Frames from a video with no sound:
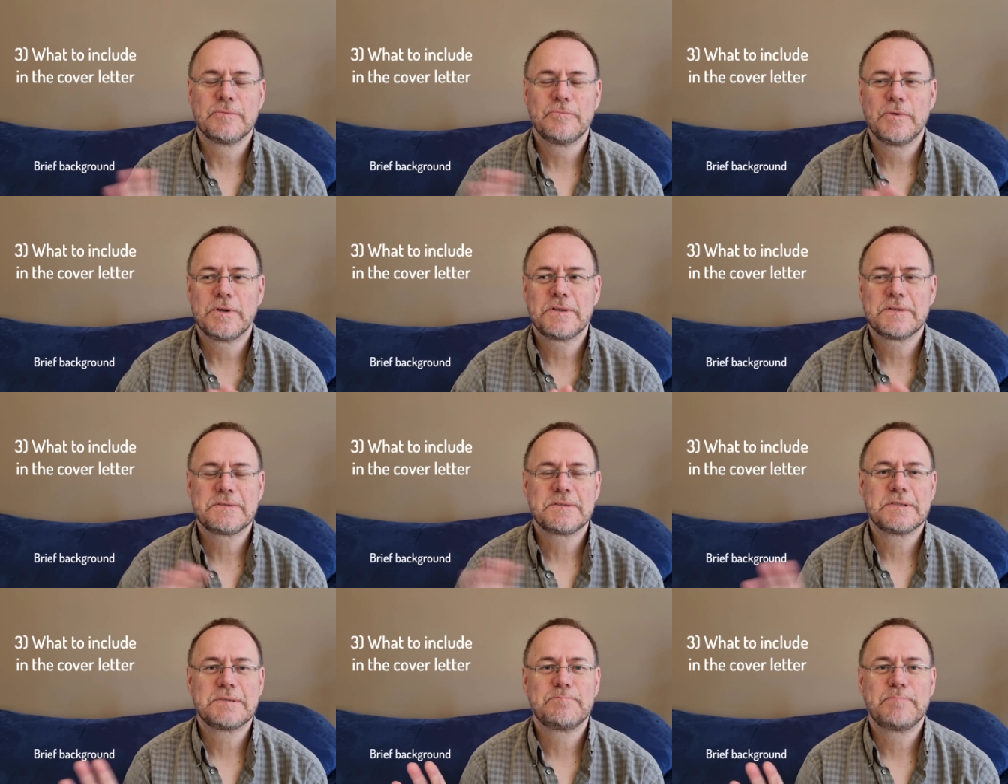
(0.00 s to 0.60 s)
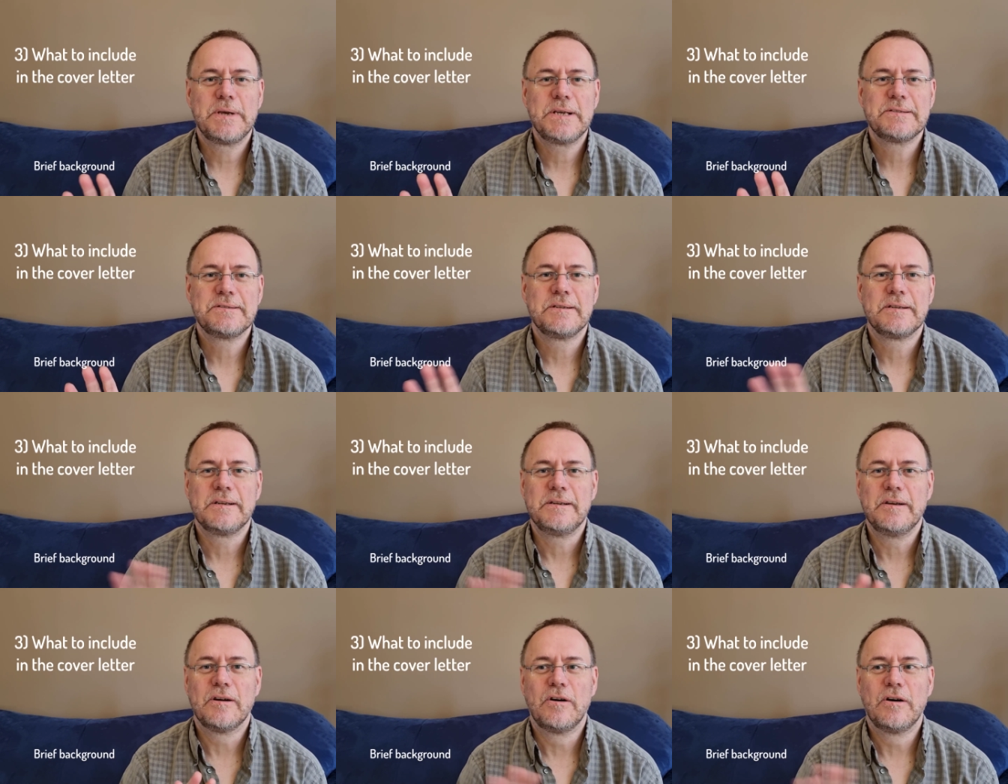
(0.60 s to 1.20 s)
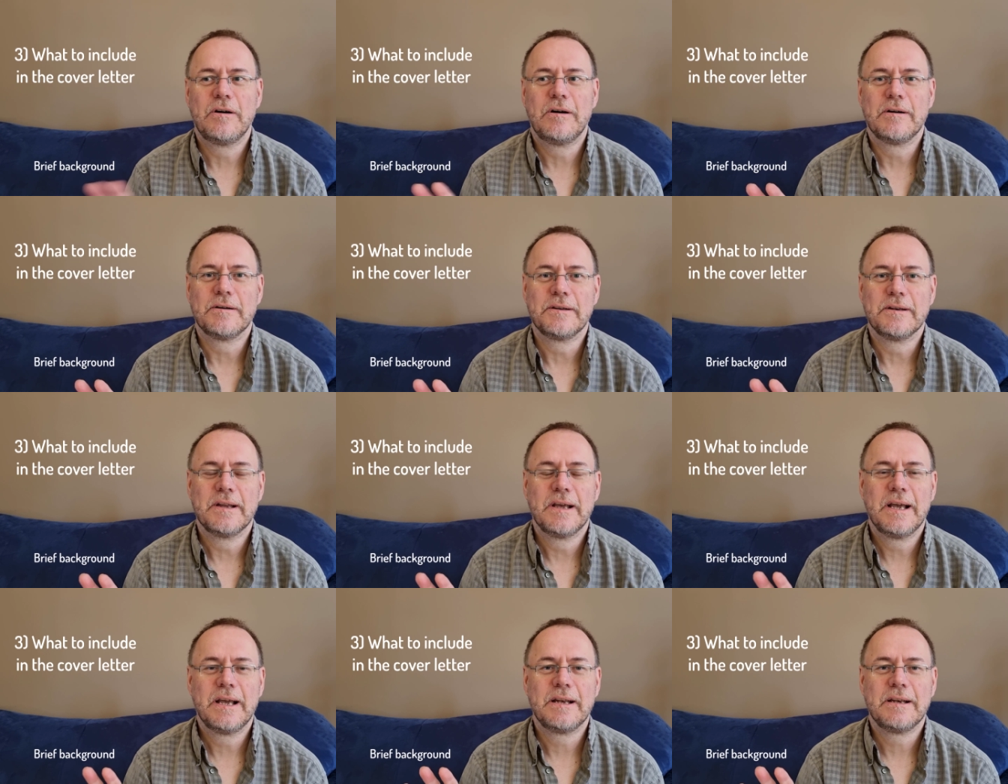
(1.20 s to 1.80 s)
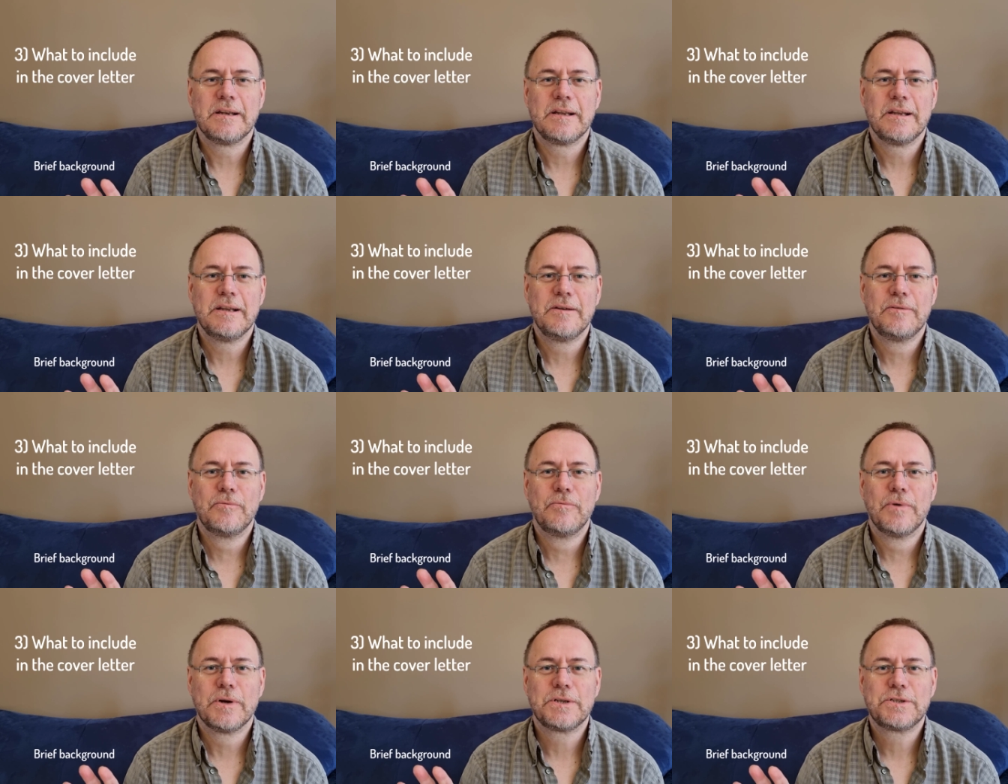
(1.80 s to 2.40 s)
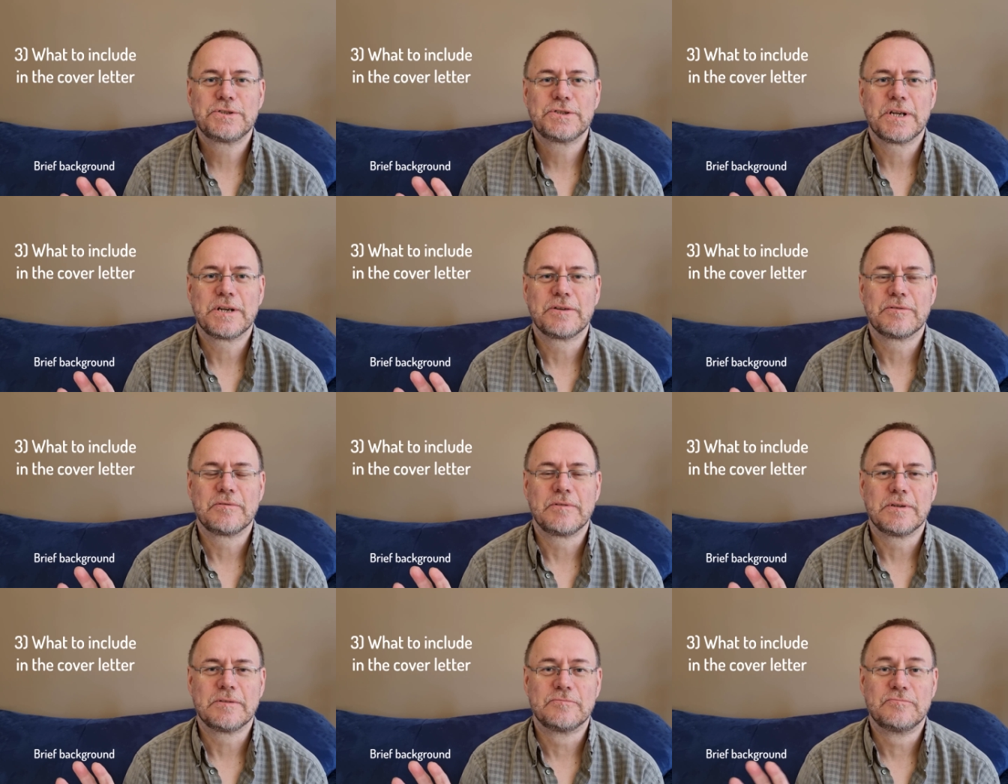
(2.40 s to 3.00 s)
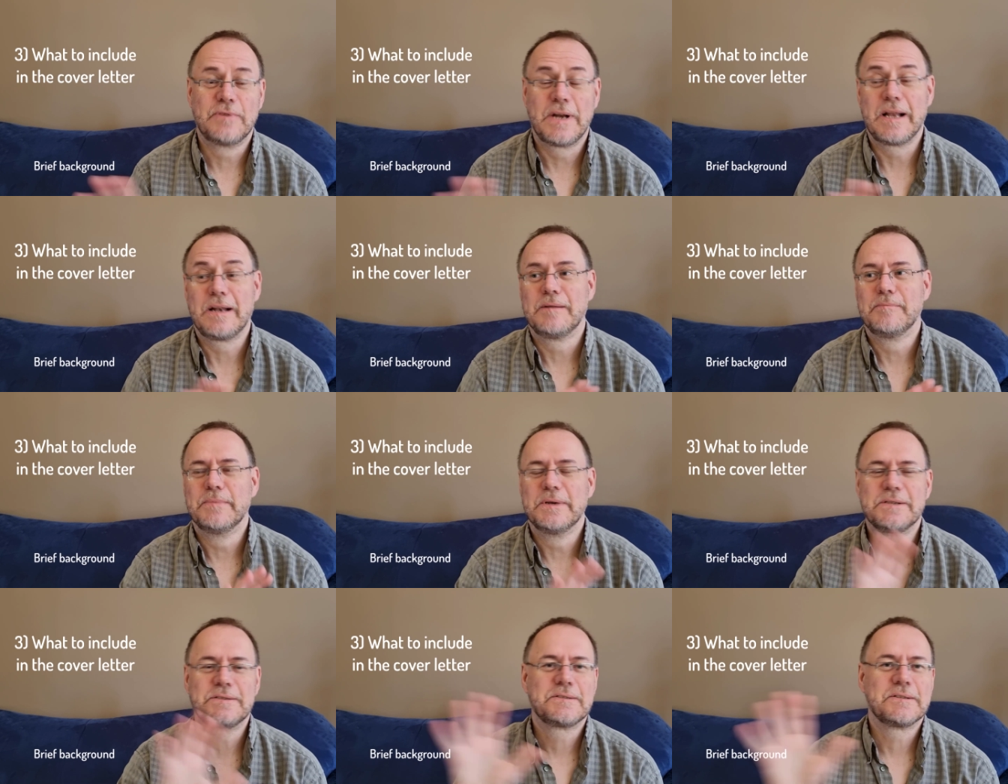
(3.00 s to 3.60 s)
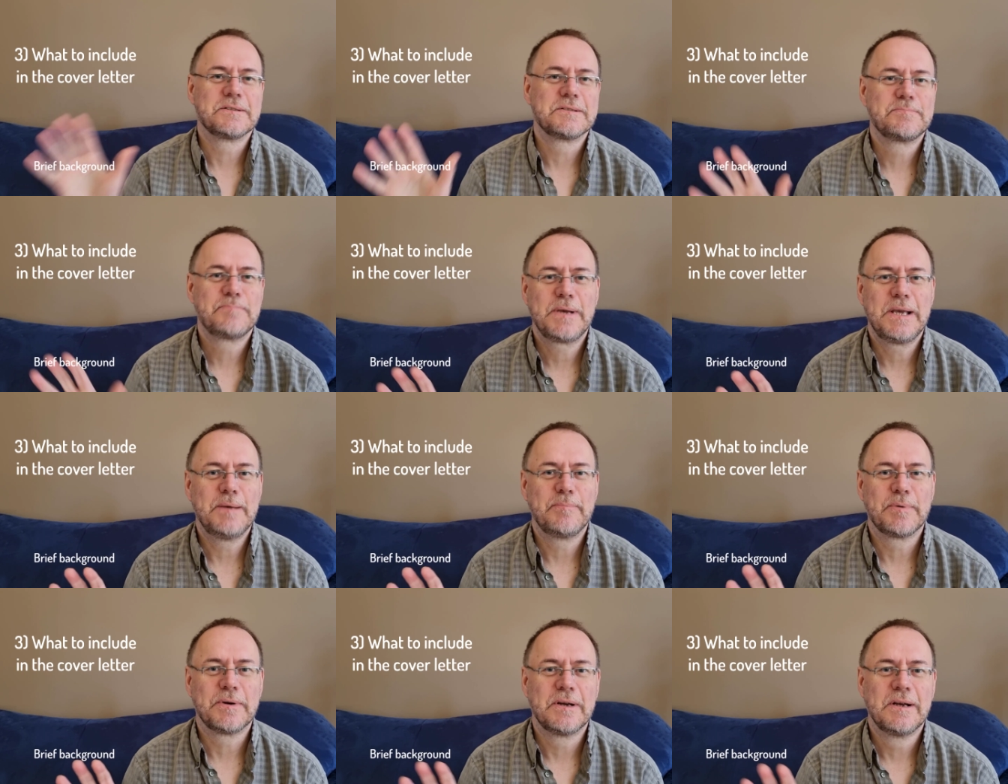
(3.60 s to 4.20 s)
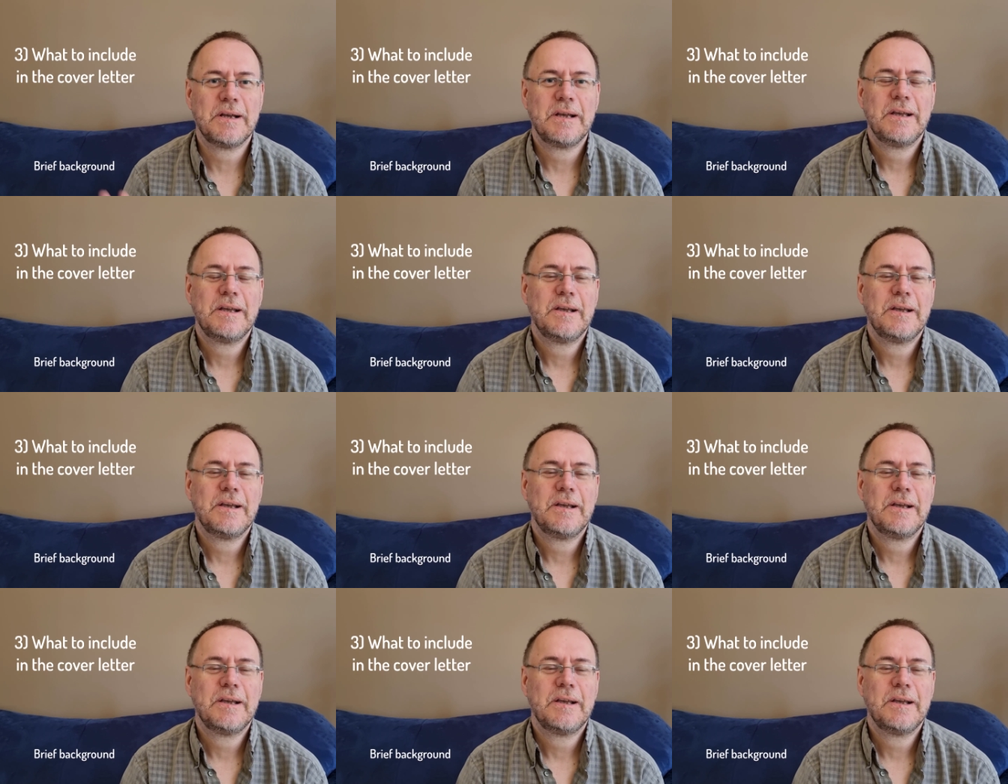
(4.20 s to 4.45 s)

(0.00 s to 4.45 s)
So what is this basically on and in what general realm is this paper?